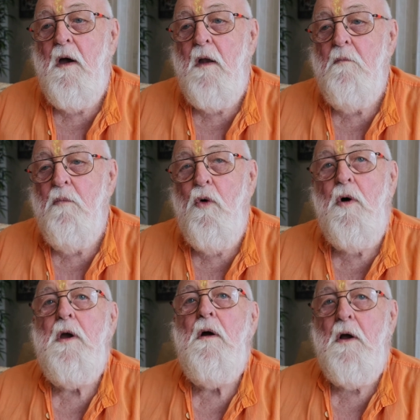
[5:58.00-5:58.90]
And
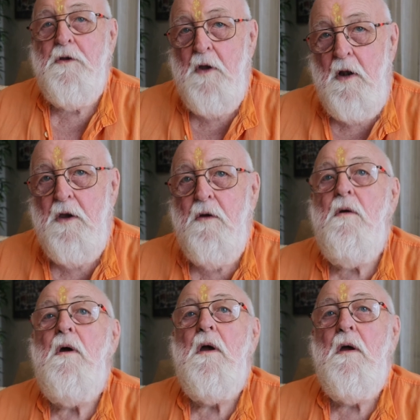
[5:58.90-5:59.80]
boy, I tell
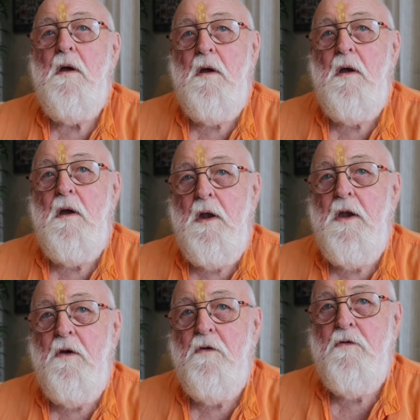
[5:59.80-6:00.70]
you,
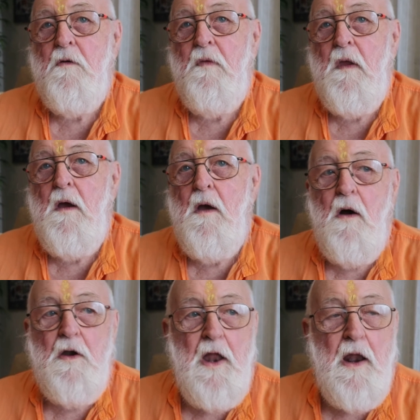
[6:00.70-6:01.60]
it is.
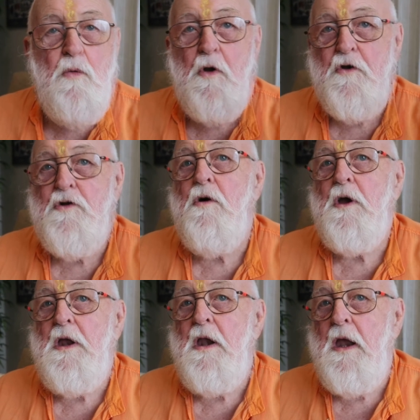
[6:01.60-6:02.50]
I don't know what it's
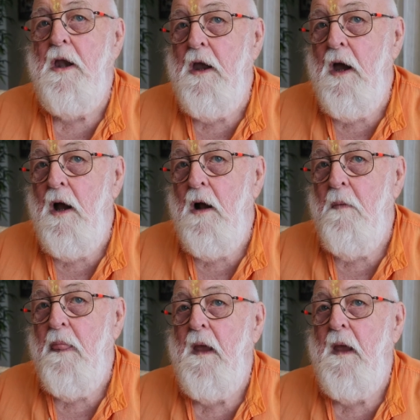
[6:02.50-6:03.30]
like in India,